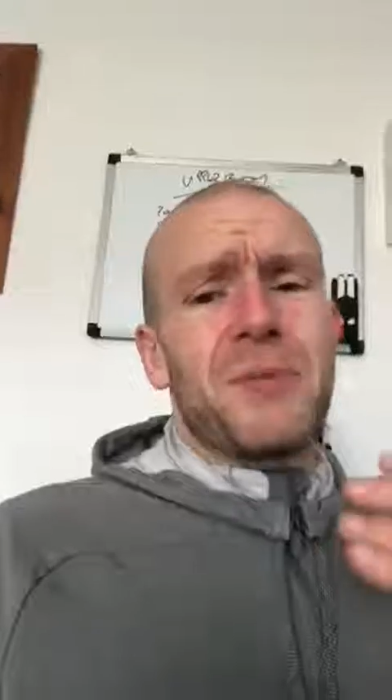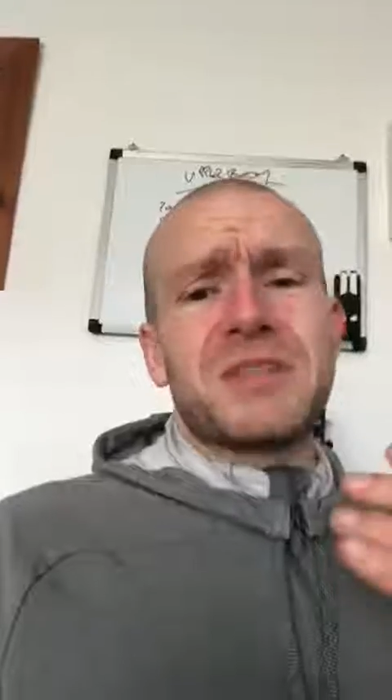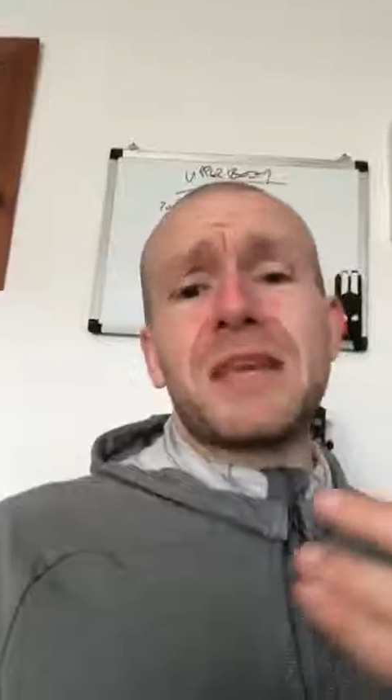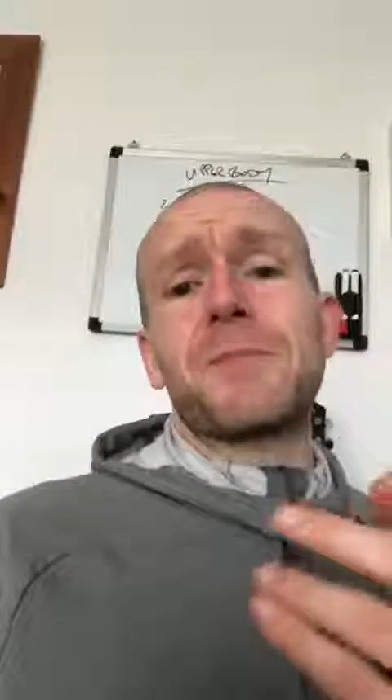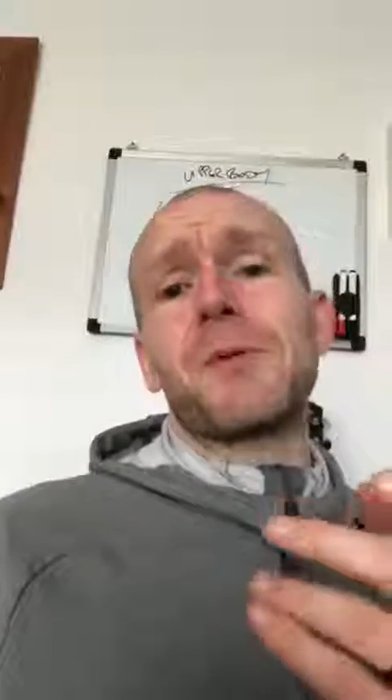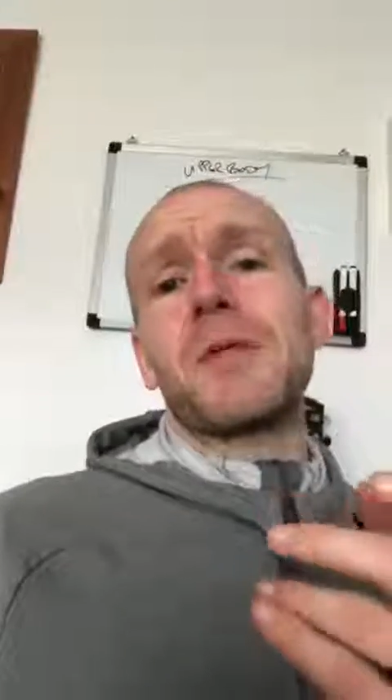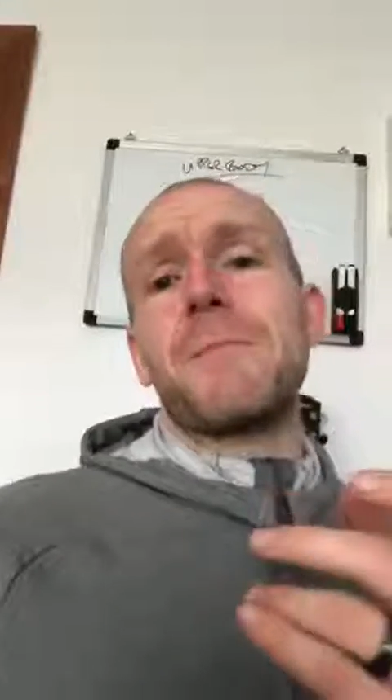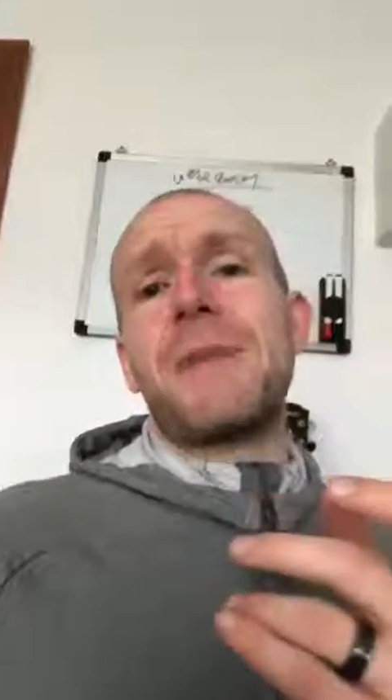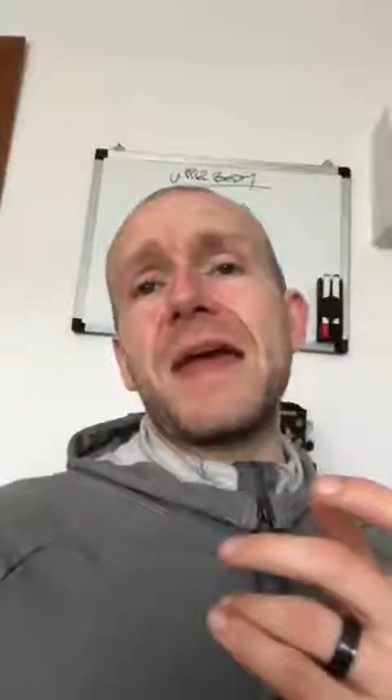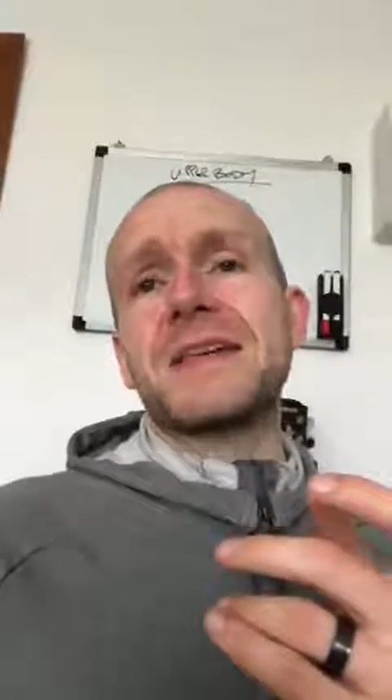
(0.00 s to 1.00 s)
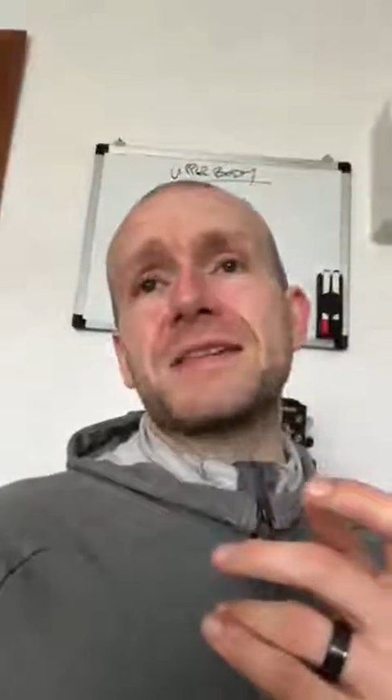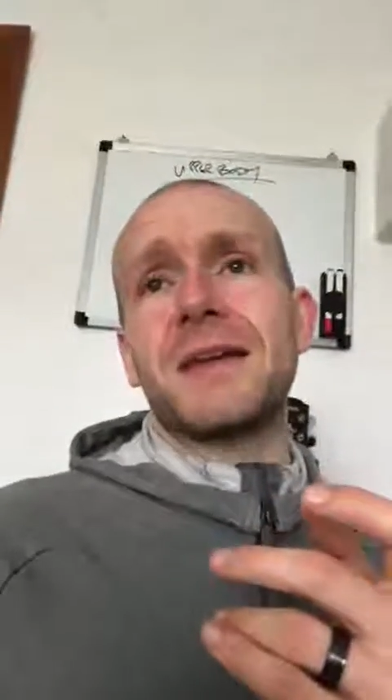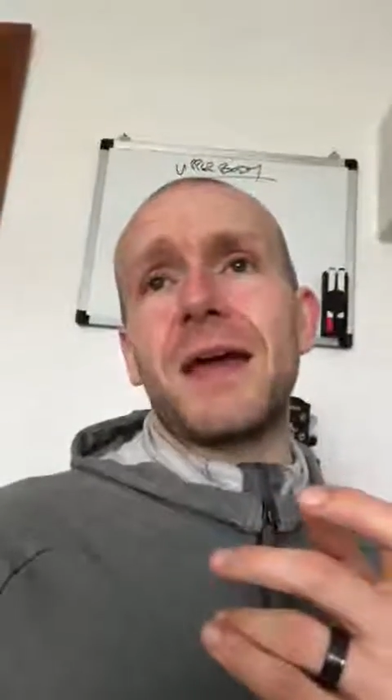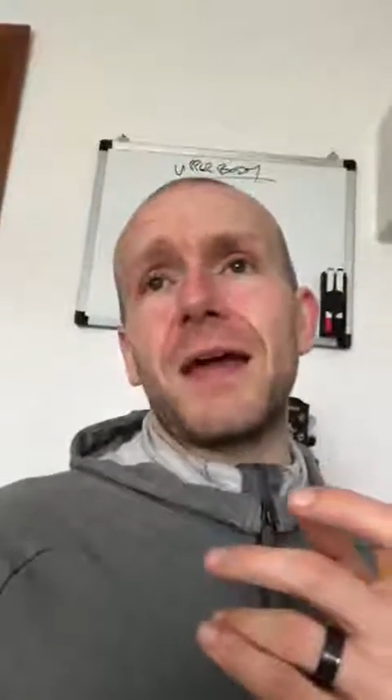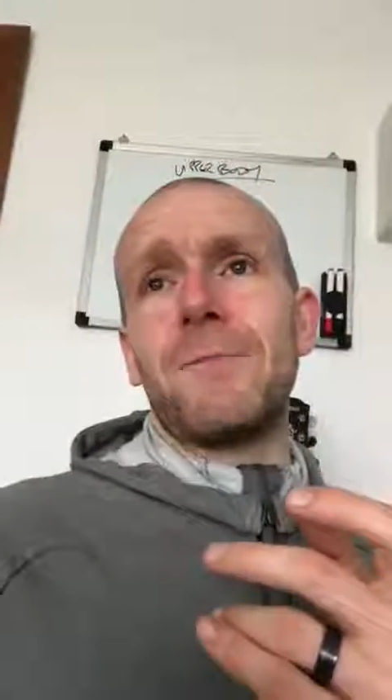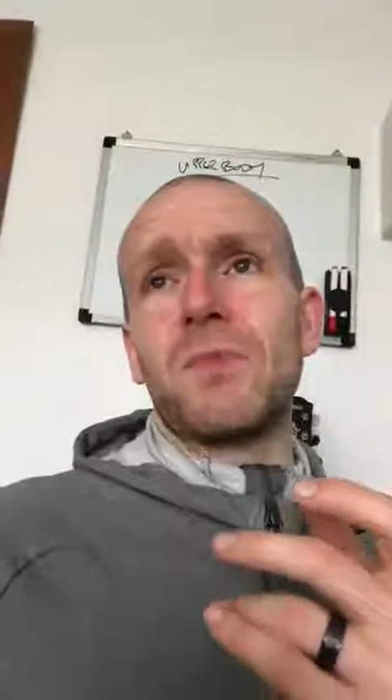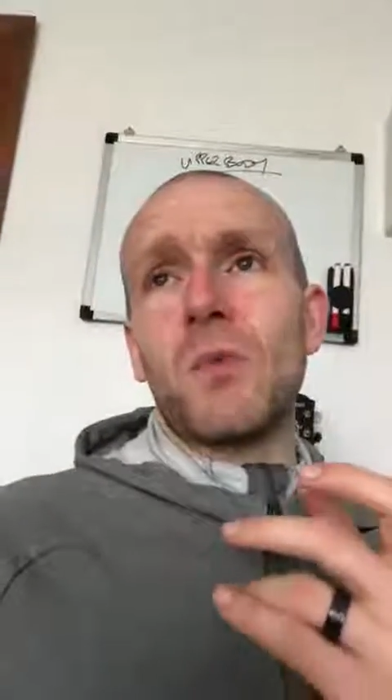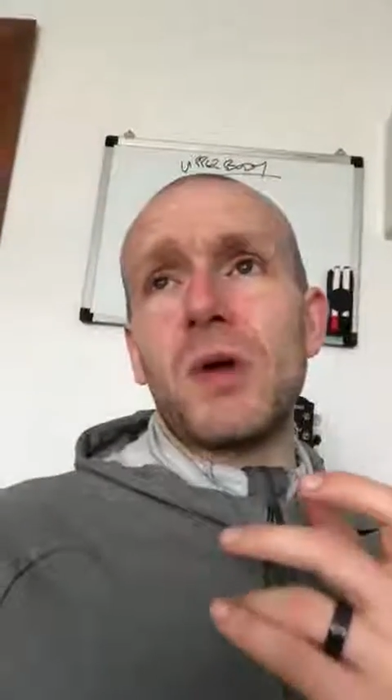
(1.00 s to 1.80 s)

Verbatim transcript: I would say probably the best um,